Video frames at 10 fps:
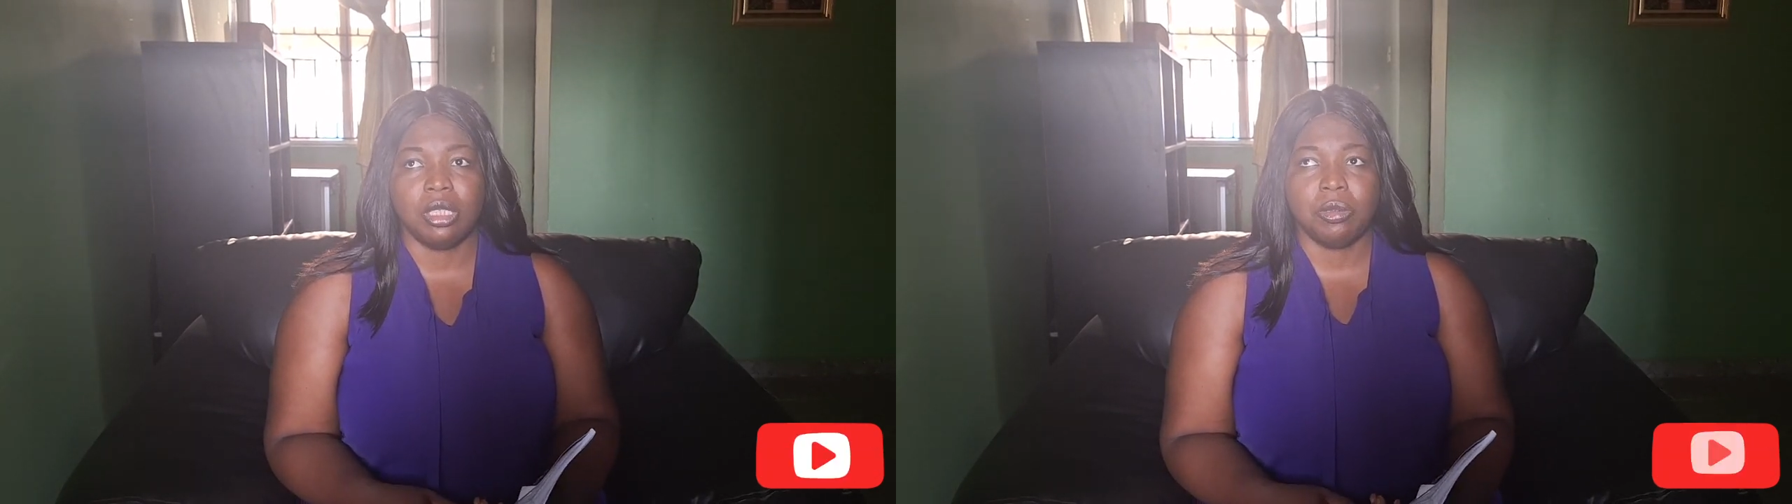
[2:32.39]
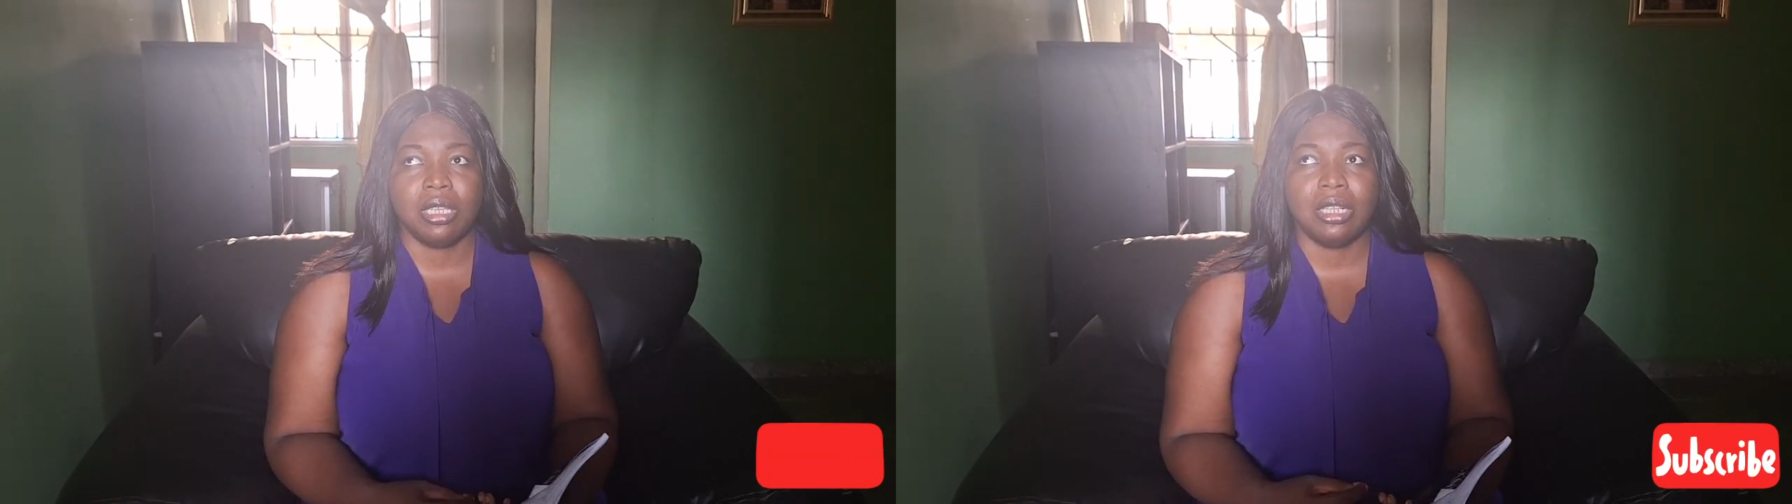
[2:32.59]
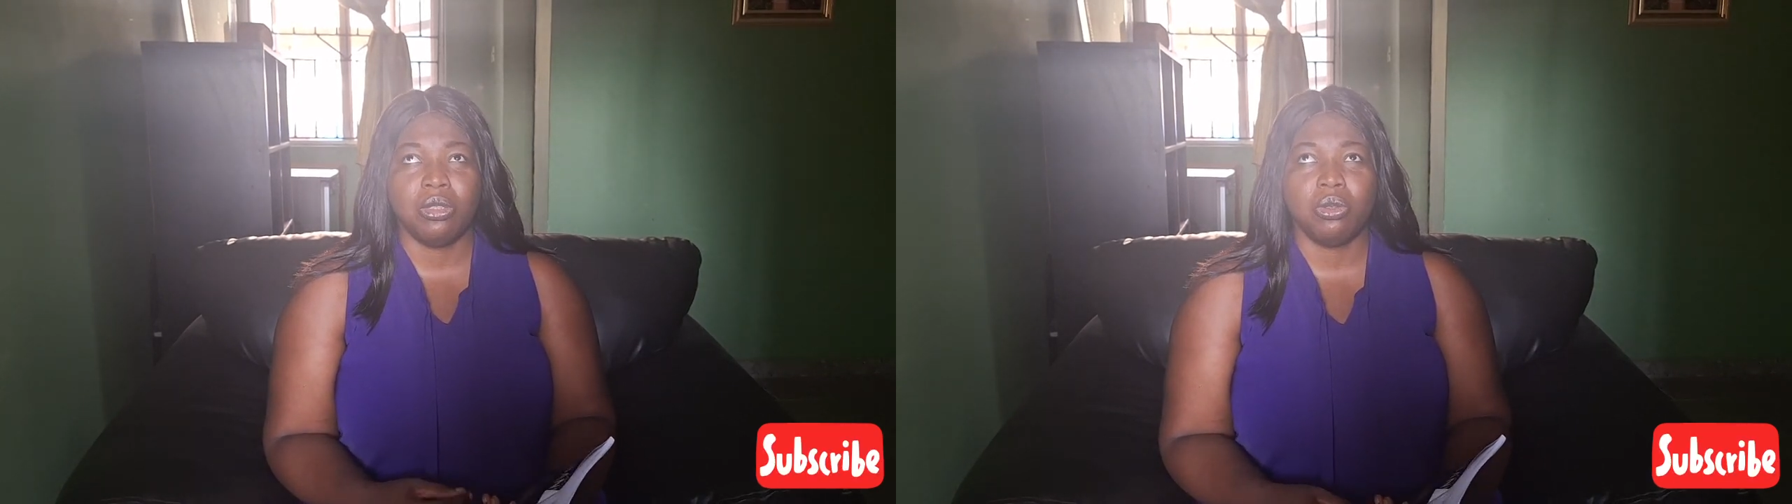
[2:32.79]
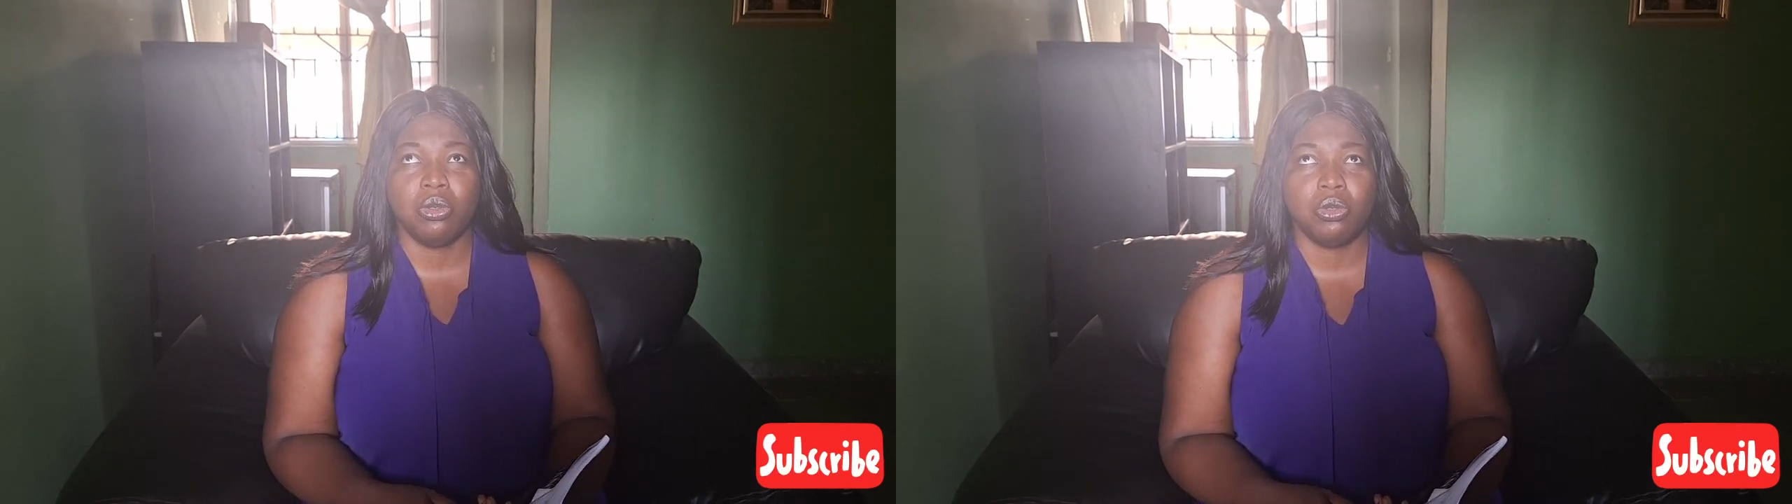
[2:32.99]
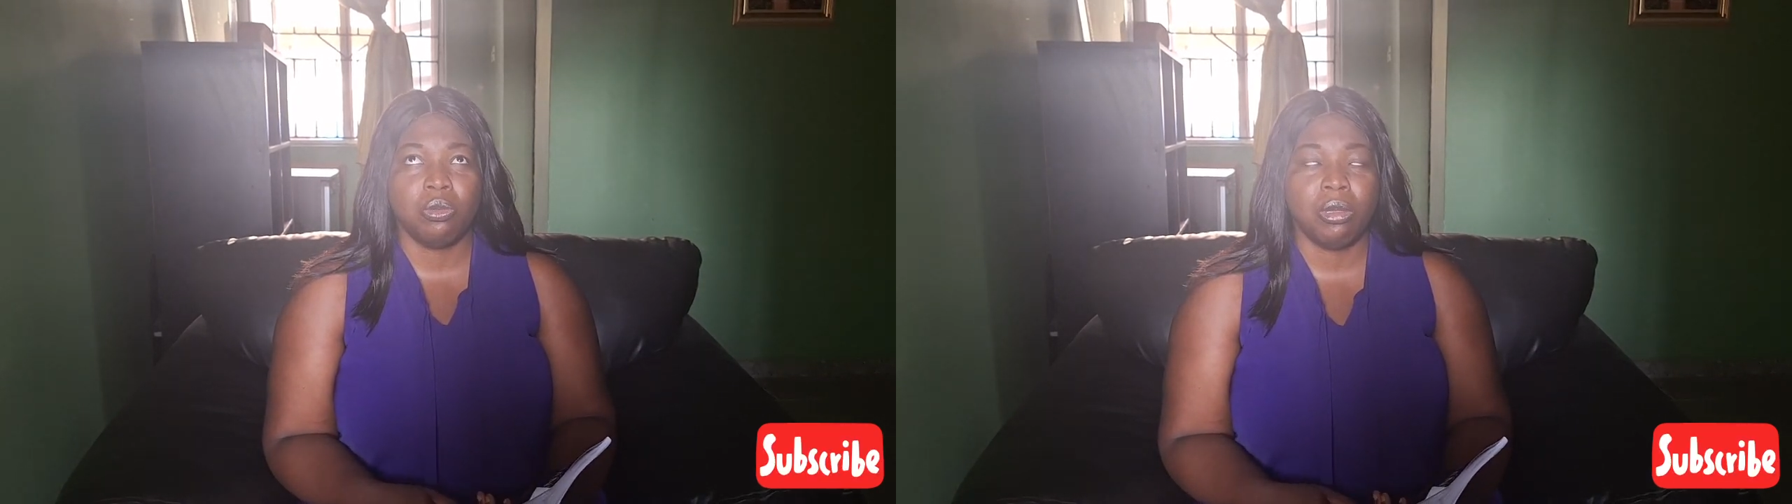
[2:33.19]
especially
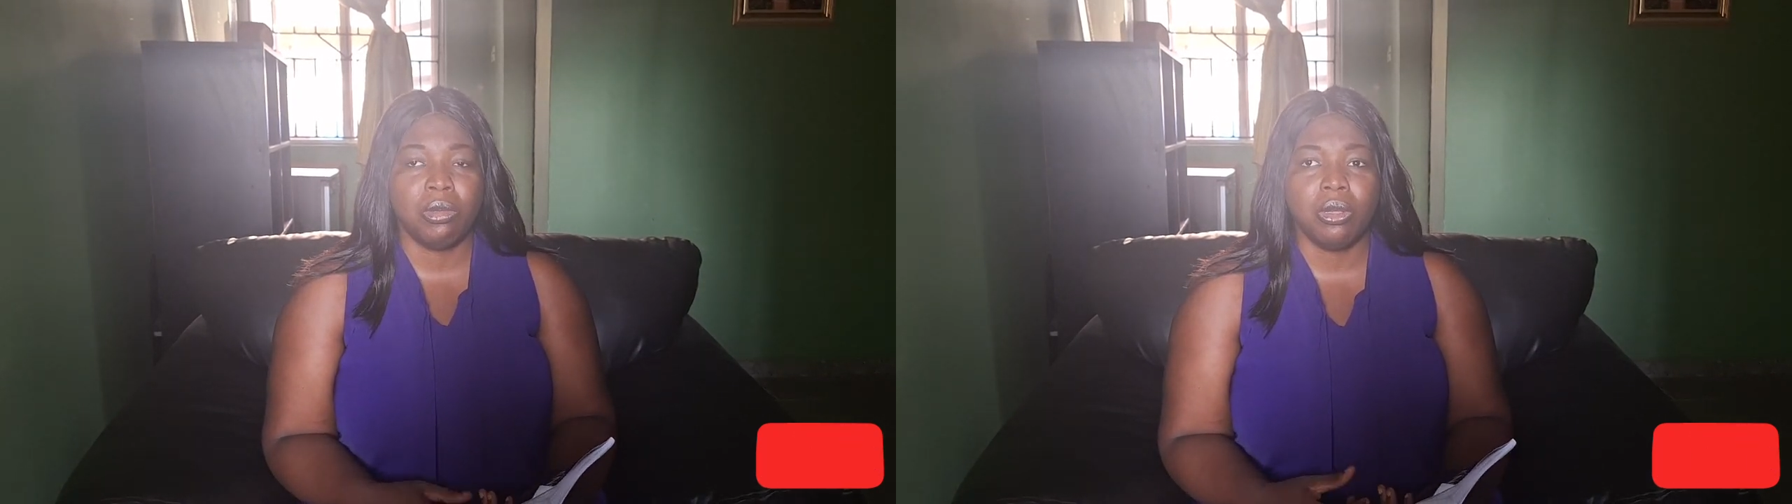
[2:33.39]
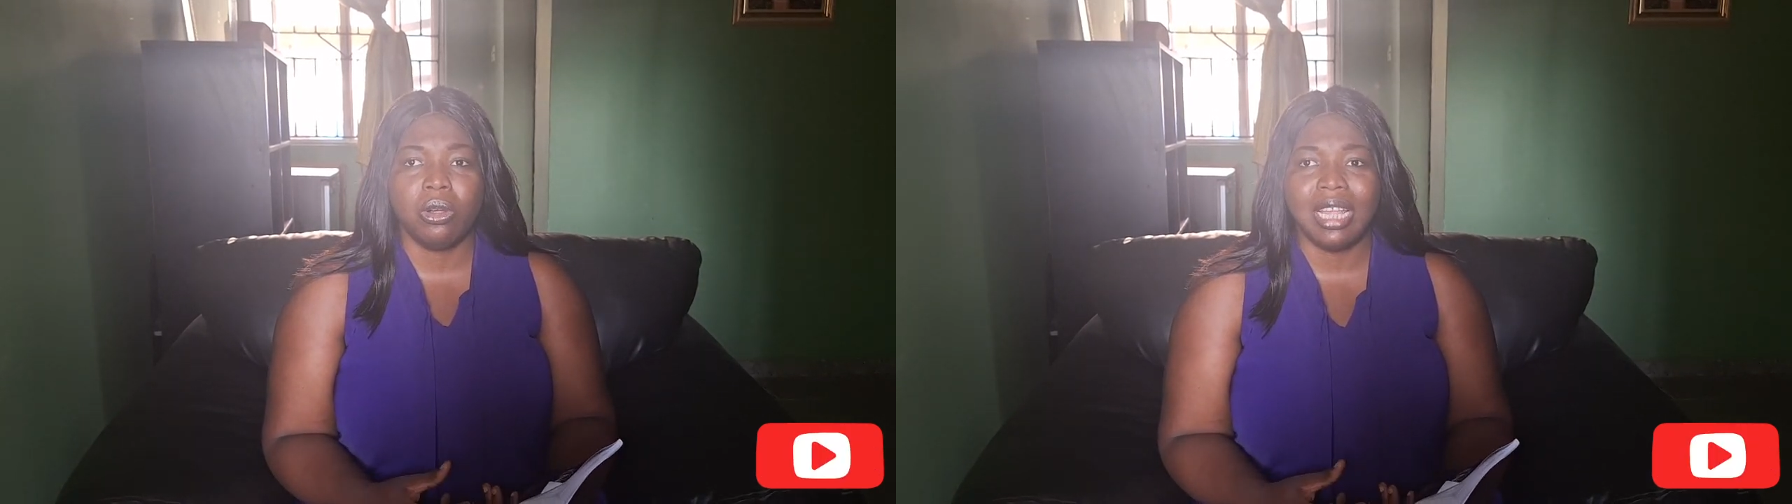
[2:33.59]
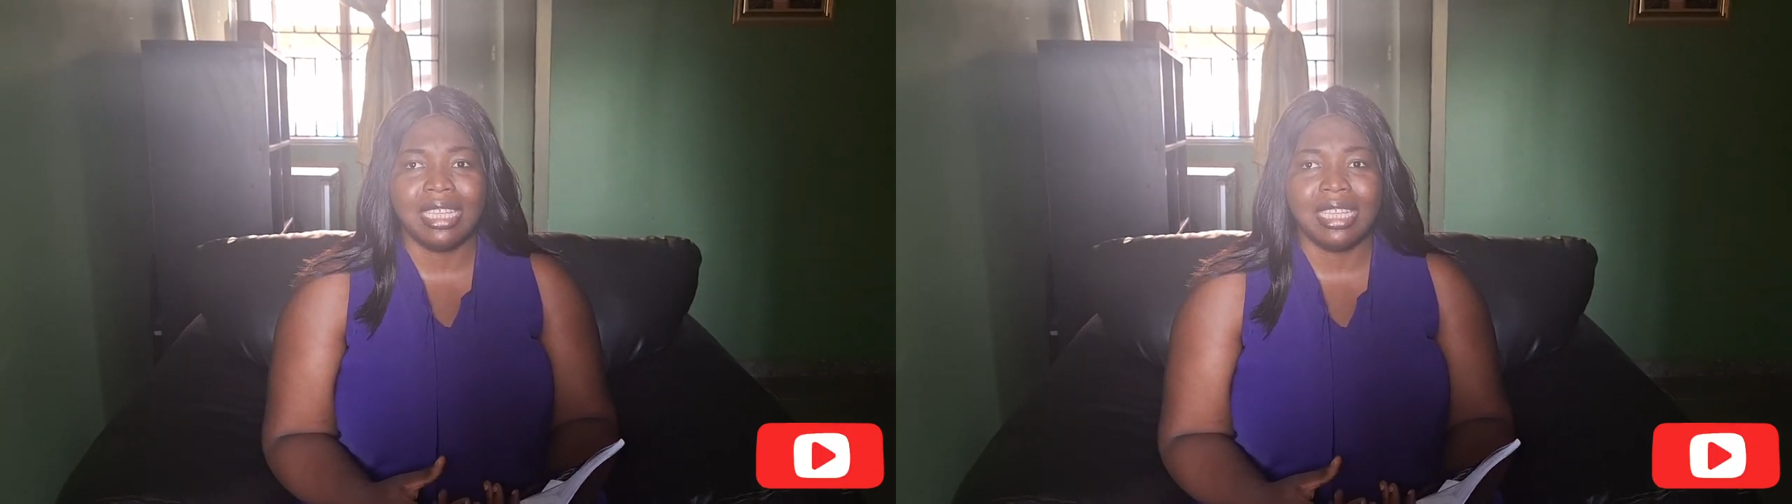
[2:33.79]
those who maybe God